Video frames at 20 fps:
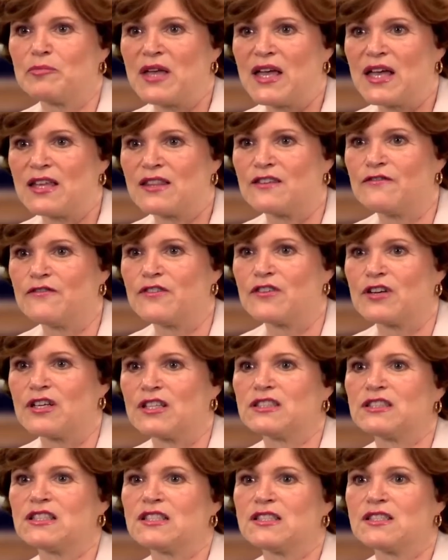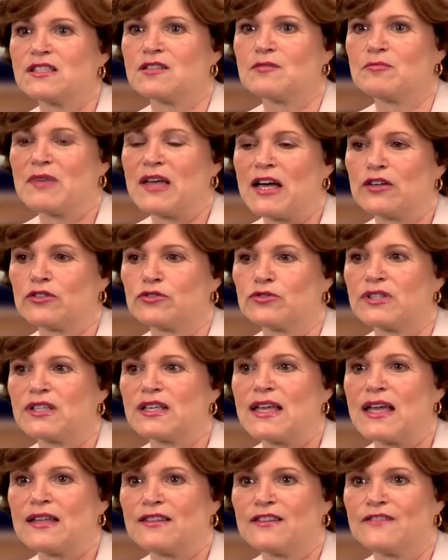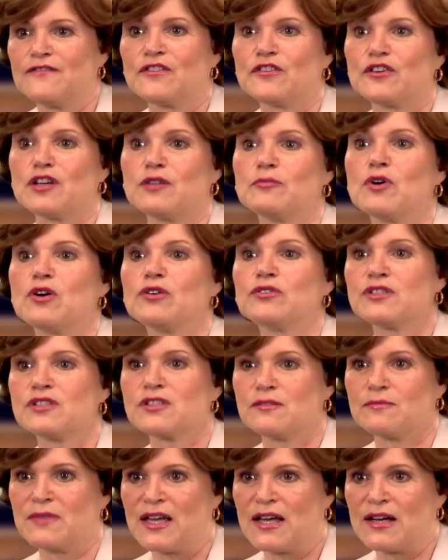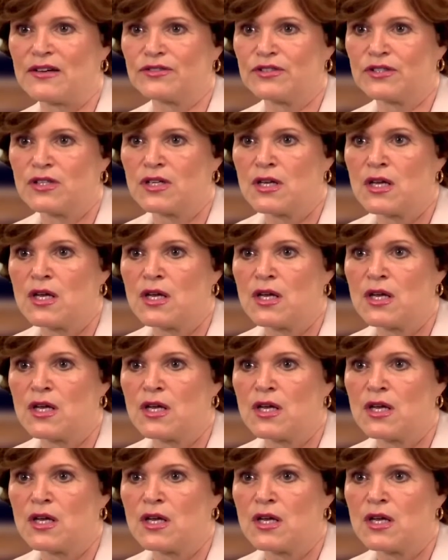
pay the very least amount or get the very most amount.